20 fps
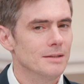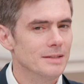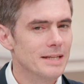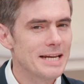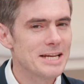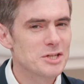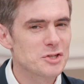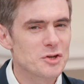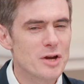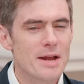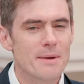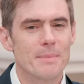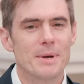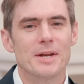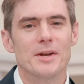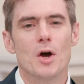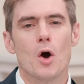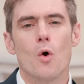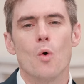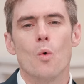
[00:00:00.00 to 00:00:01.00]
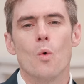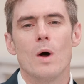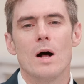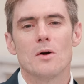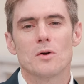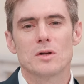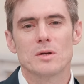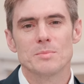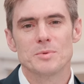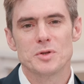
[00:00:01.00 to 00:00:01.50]
Ladies and gentlemen,
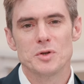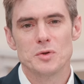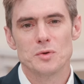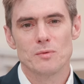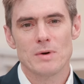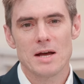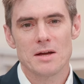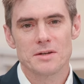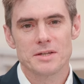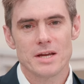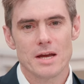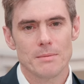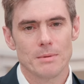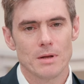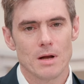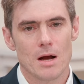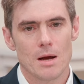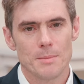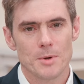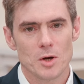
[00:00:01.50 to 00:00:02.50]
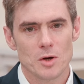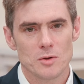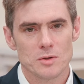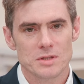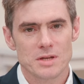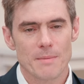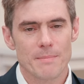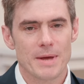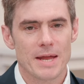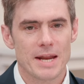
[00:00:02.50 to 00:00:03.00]
welcome to the Round Table. I'm your
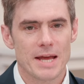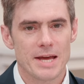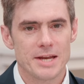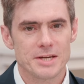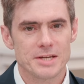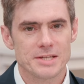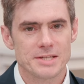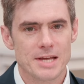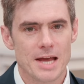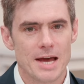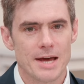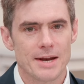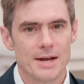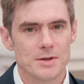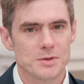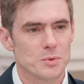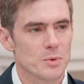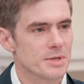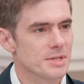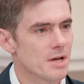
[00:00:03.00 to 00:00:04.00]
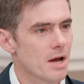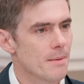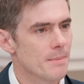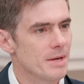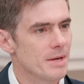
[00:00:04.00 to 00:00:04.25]
host, Ben Hedges, and as always, I'm